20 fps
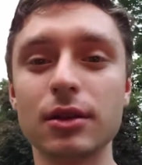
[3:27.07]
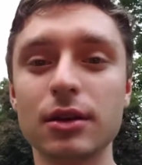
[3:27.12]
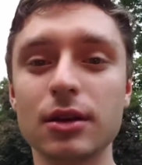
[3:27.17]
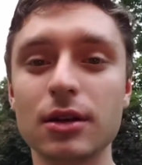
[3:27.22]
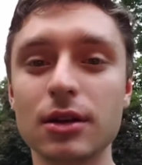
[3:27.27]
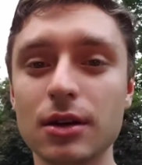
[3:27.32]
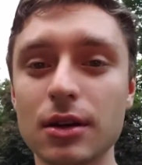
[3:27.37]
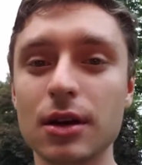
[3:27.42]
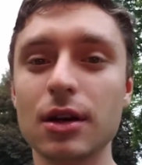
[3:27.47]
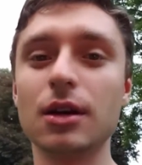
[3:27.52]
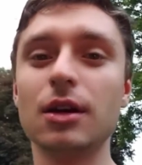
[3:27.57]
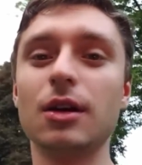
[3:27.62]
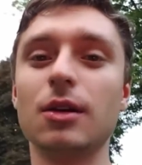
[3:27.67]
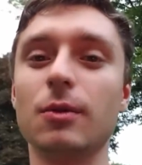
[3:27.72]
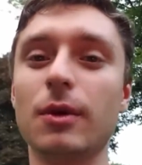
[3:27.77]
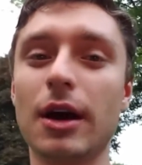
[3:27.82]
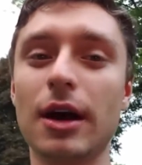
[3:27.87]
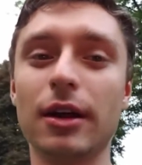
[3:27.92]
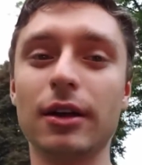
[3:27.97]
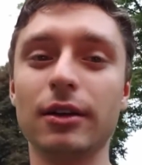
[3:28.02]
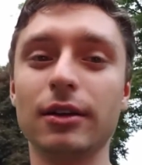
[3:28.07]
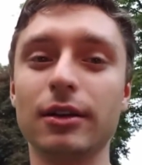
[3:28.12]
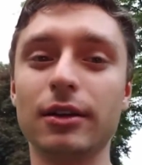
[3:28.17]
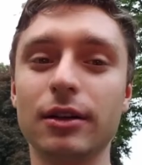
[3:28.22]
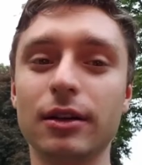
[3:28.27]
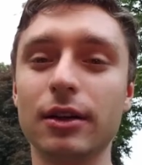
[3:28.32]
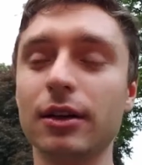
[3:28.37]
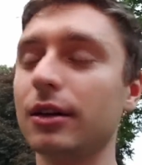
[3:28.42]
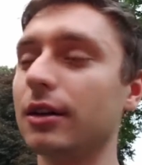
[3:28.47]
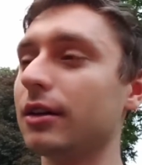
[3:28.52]
Yeah, he couldn't well, do that.
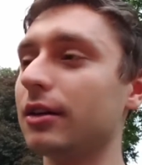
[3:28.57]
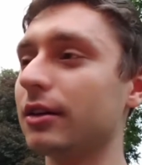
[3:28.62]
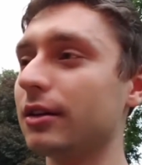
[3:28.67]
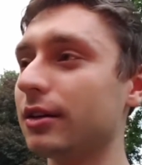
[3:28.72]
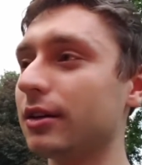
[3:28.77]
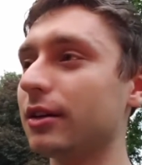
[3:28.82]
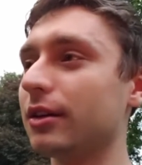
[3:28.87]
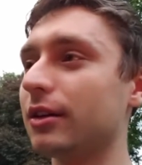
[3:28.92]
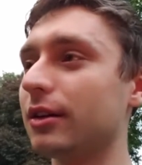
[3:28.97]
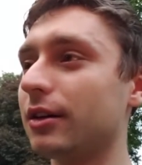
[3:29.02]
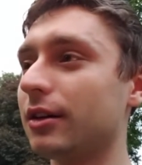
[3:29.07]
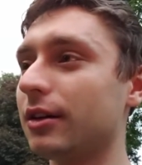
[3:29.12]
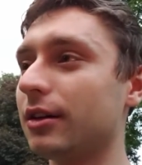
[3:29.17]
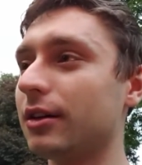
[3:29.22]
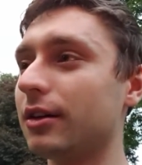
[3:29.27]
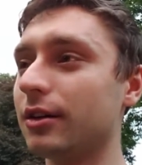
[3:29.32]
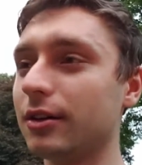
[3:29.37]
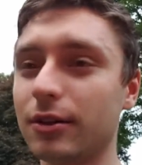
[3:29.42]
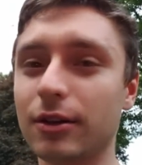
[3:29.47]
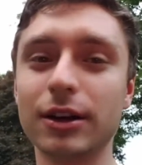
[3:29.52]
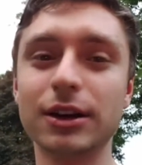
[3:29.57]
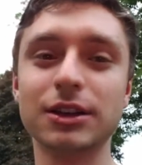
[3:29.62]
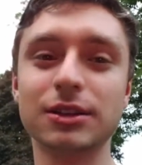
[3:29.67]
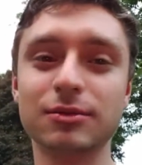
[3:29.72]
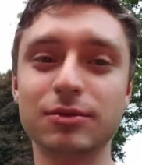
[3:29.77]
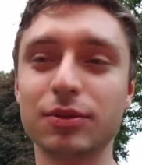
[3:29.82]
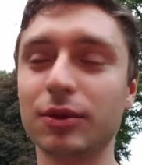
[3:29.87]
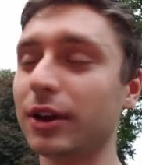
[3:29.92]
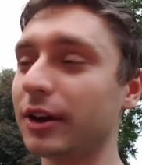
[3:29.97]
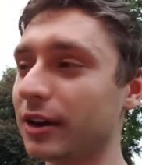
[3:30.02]
Chris
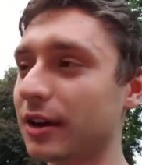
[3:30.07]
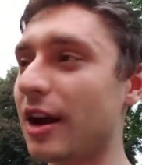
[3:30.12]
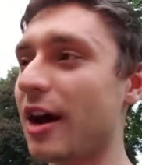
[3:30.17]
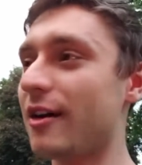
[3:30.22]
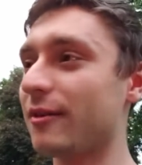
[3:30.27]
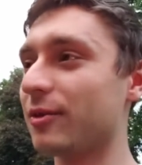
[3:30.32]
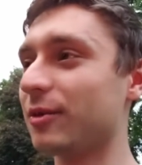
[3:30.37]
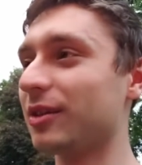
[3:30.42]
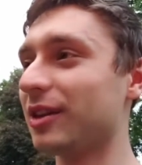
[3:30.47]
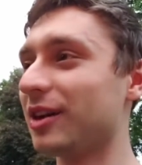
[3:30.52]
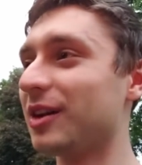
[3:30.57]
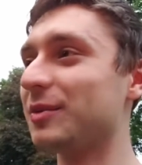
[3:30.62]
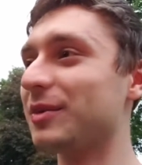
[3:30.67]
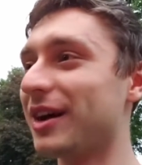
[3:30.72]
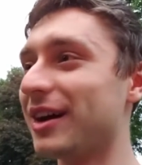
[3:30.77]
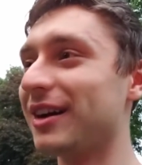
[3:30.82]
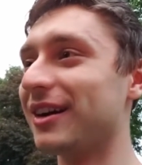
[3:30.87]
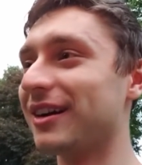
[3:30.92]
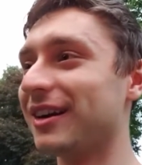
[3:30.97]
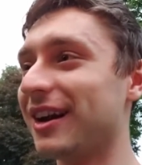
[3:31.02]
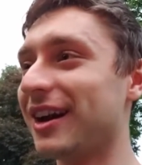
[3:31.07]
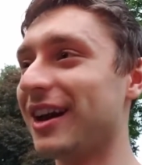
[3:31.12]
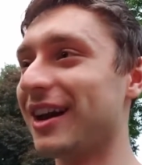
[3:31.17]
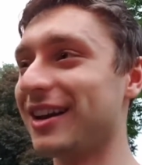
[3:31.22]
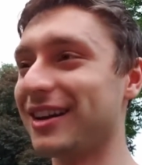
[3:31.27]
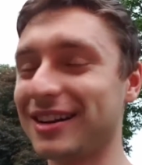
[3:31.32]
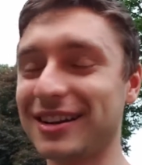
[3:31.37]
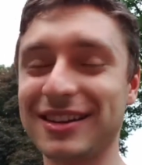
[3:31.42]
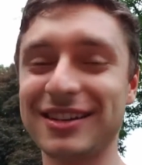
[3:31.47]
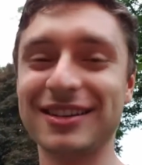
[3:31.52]
played it off a little better,
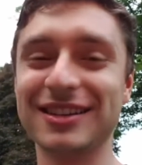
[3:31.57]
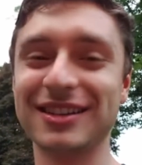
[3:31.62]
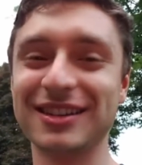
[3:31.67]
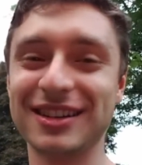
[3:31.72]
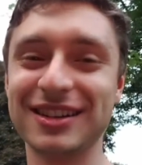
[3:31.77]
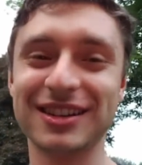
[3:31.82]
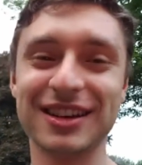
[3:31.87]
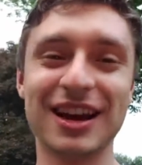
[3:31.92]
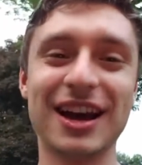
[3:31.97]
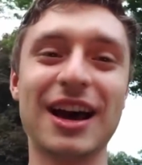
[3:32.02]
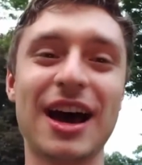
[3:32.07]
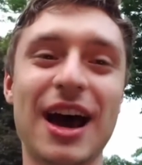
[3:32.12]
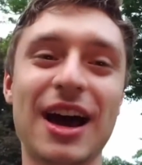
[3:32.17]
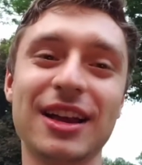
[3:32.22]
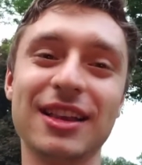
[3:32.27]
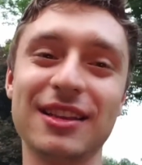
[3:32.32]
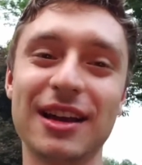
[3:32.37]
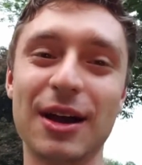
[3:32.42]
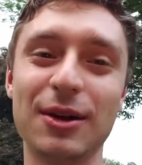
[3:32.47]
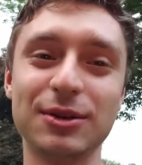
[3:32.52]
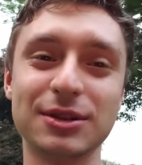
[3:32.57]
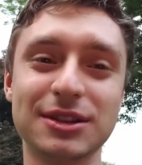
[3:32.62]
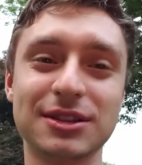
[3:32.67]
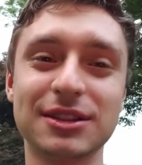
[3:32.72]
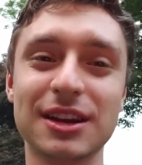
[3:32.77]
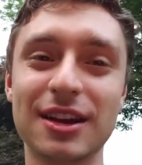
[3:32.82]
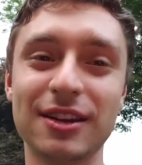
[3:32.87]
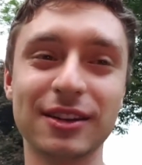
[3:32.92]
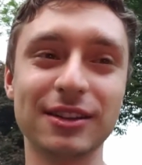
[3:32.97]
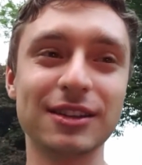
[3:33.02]
and... I, I was
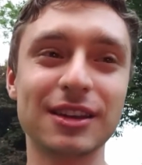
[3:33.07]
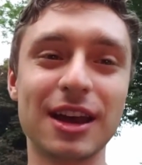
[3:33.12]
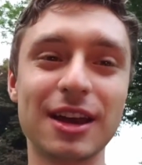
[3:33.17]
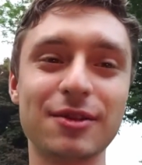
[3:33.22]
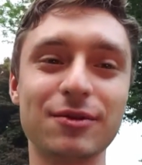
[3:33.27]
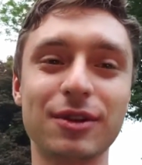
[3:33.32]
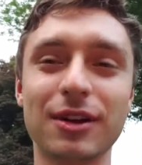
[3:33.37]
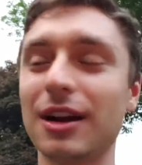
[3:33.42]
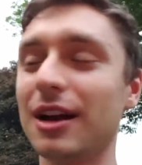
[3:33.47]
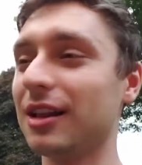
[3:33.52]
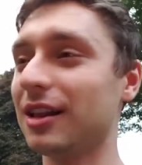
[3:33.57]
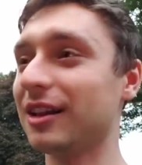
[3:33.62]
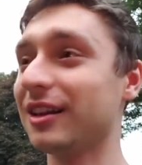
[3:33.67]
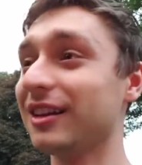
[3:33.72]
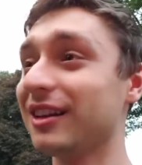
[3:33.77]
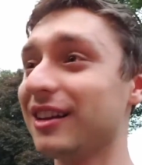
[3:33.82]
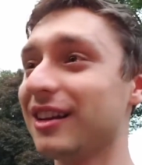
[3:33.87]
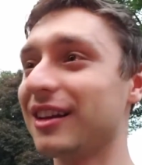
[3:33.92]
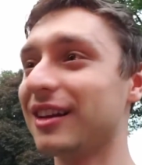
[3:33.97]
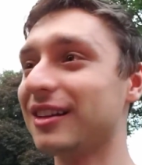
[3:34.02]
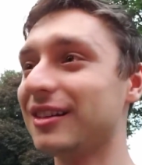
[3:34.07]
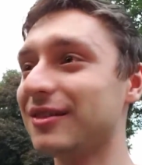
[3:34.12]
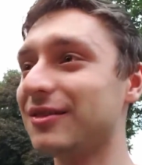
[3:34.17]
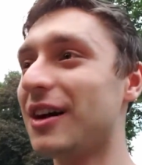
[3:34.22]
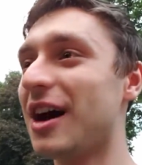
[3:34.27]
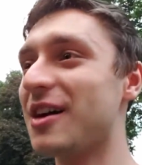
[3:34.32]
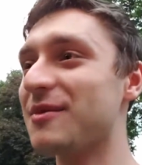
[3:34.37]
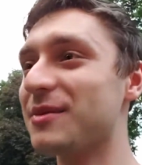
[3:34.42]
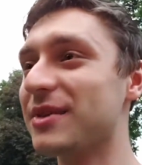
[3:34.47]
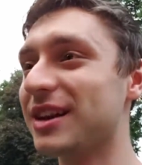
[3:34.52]
solid dead for like, like
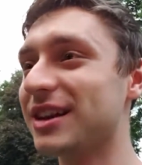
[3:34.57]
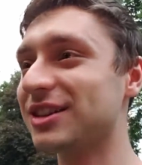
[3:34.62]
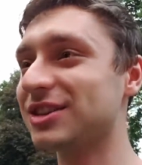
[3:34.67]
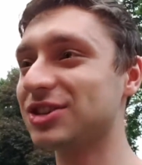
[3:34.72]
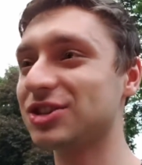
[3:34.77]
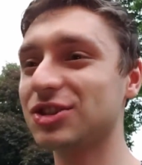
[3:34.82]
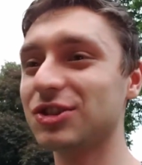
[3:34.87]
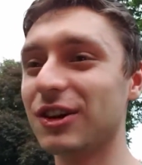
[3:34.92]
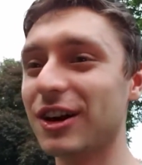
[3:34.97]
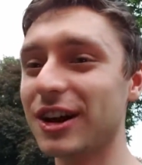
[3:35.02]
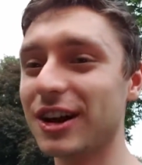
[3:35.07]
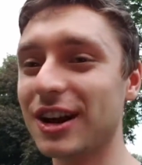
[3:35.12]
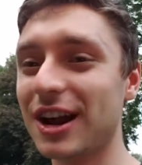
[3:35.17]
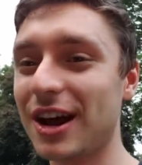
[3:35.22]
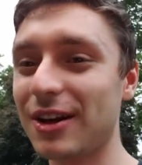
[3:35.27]
five minutes straight.